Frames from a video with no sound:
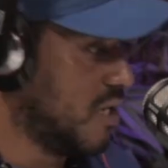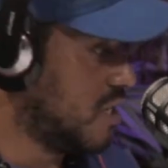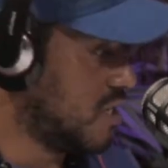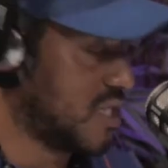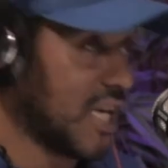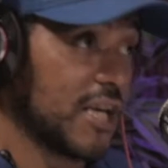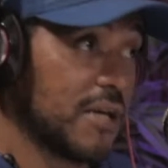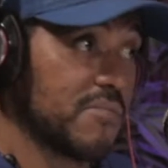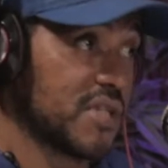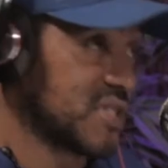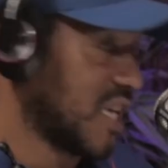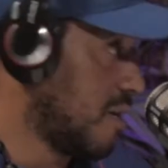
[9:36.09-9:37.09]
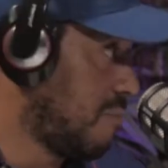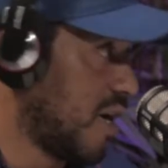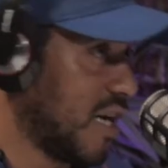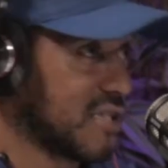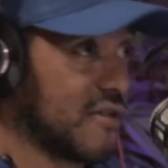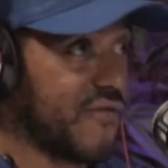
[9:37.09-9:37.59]
the same as they're
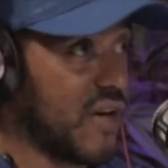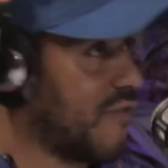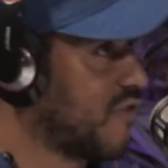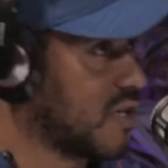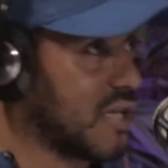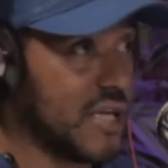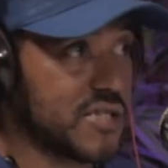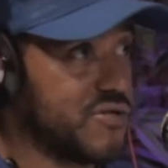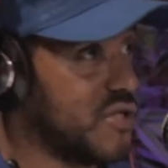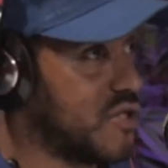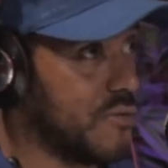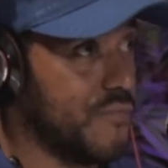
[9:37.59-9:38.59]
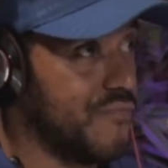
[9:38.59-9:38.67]
part of African history too.